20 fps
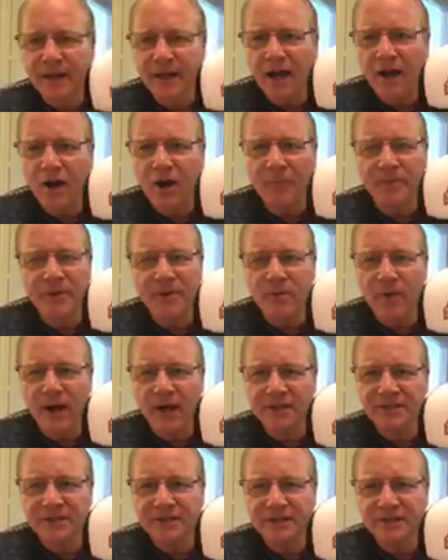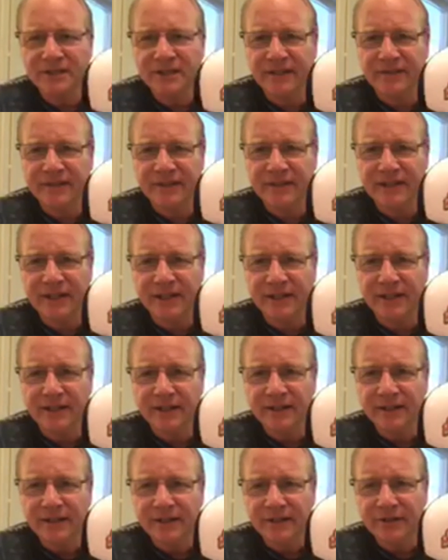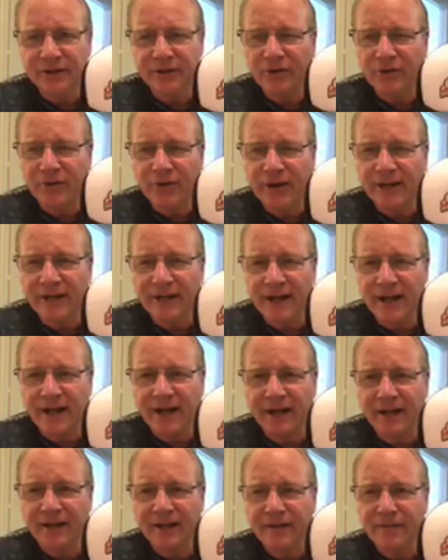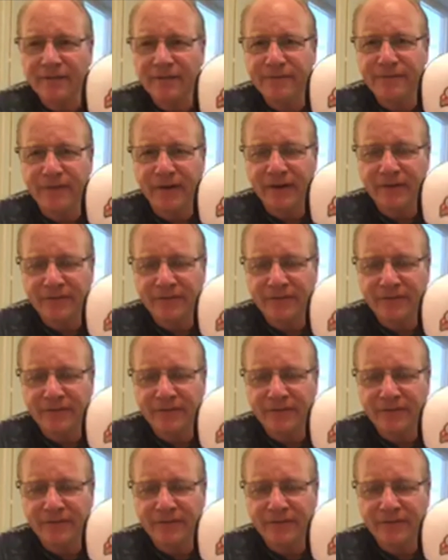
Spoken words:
I hope you're watching, Stevie D. You're a great guy, funny